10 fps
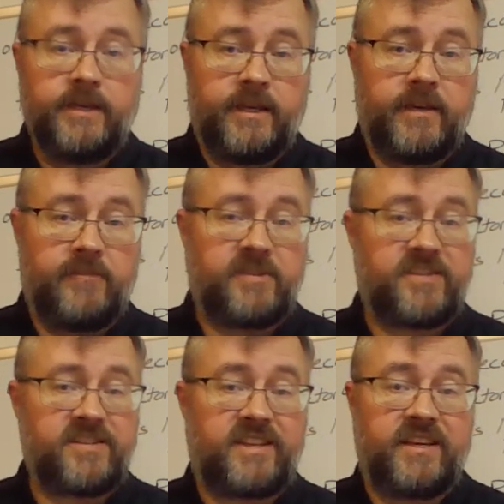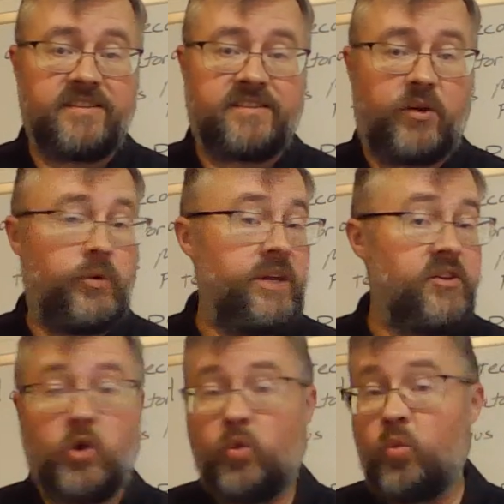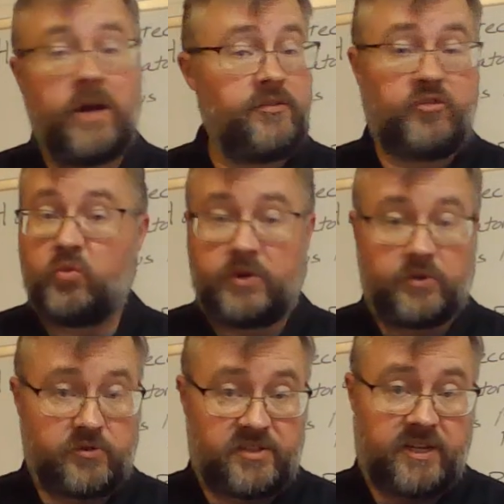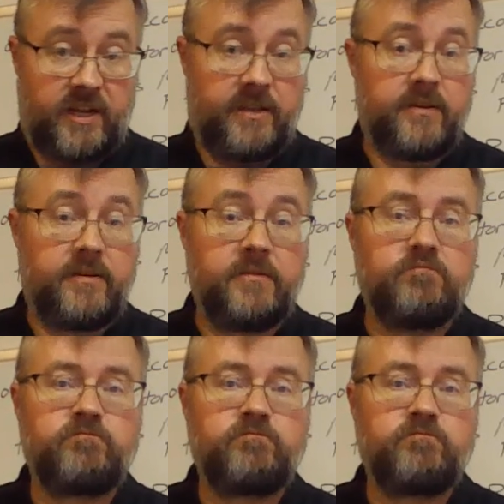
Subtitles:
He gives us things that we don't want to understand.